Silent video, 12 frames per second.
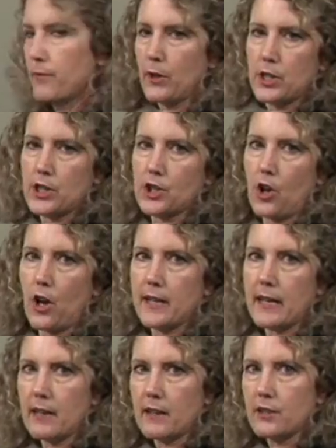very
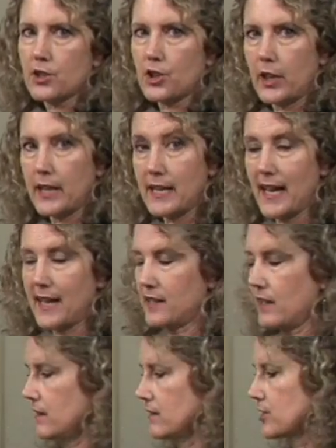shiny, shiny
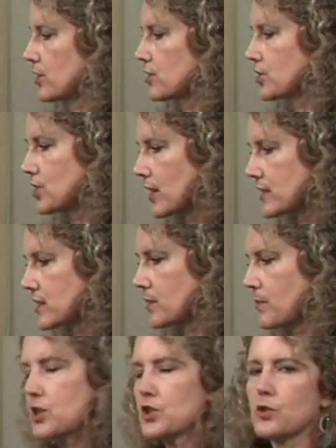lacquer. So just to
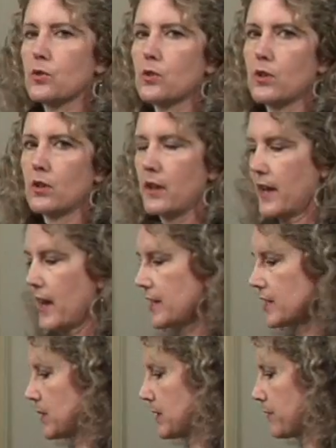be sure, I
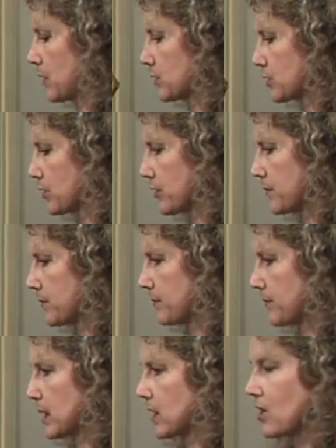added a bit of Ultra Grip
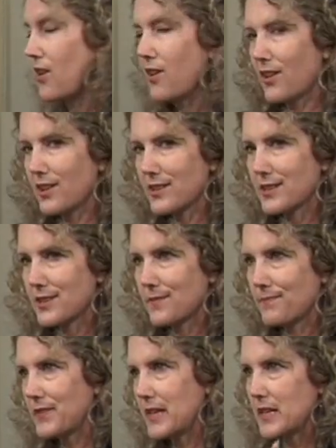because
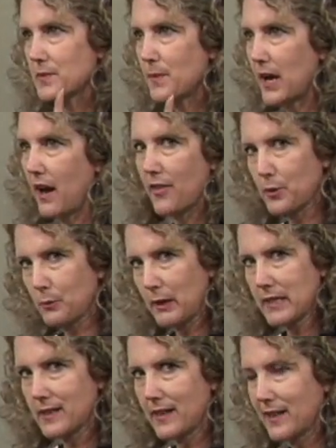here's my other
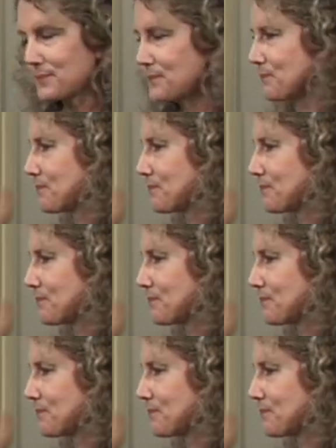reasoning.